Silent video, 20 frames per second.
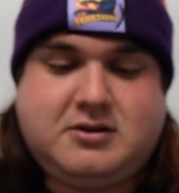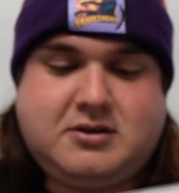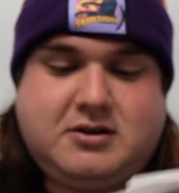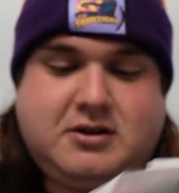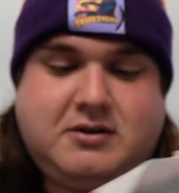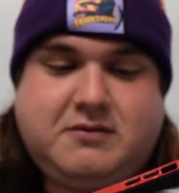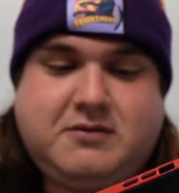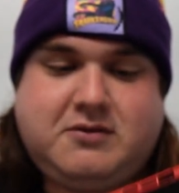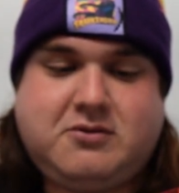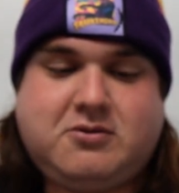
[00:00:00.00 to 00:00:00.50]

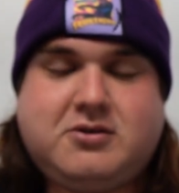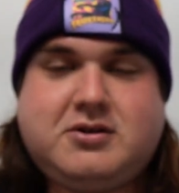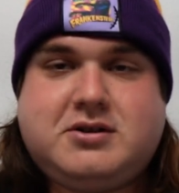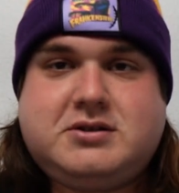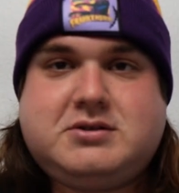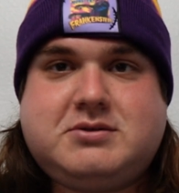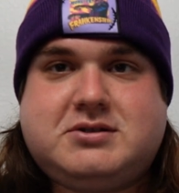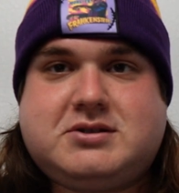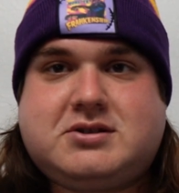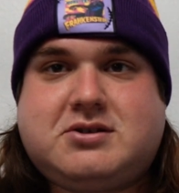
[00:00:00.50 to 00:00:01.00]
And of
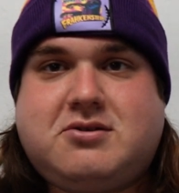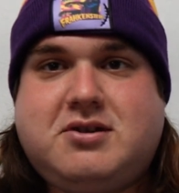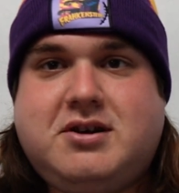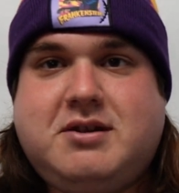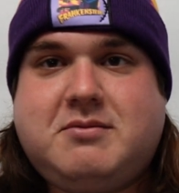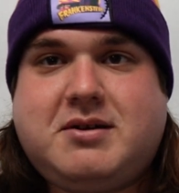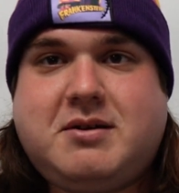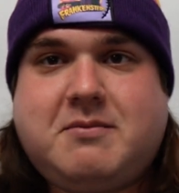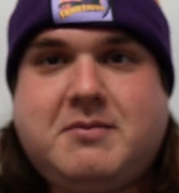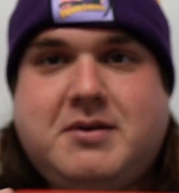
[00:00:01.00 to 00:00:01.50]
course, a
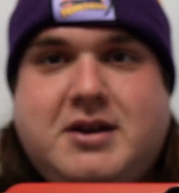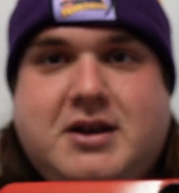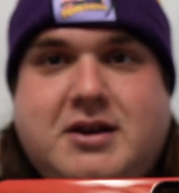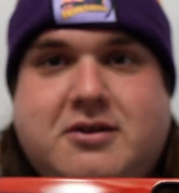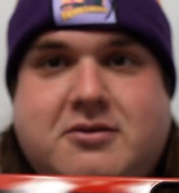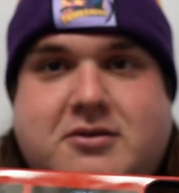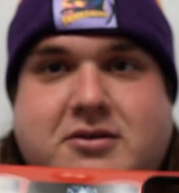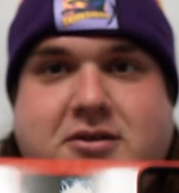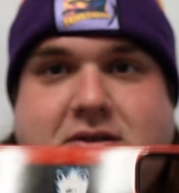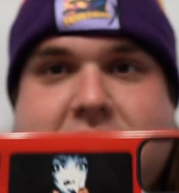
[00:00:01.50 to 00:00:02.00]
screen coming
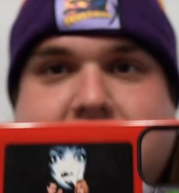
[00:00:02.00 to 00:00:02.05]
out.